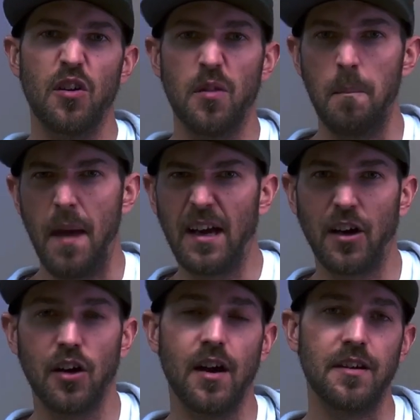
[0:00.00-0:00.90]
the
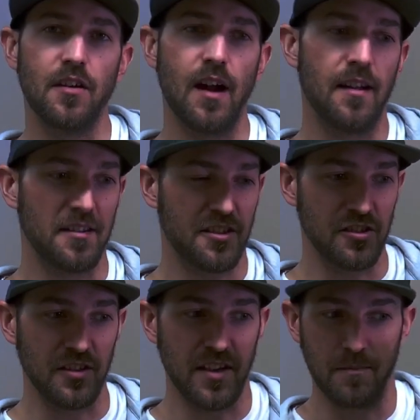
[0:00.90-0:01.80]
maker and you're
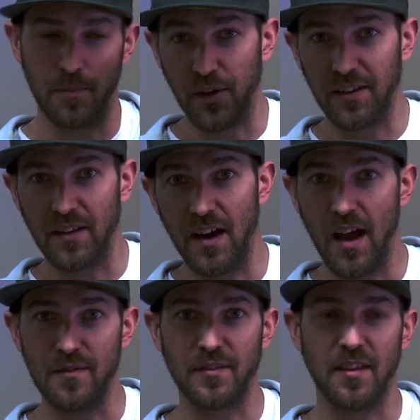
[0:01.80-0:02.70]
actually putting the
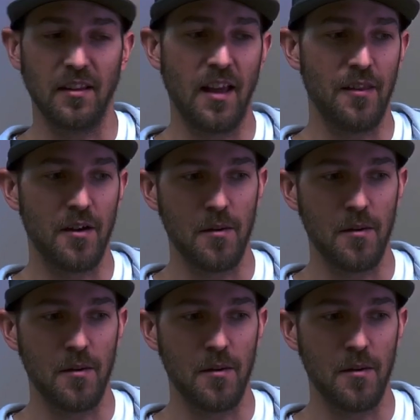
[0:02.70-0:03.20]
knife to the leather,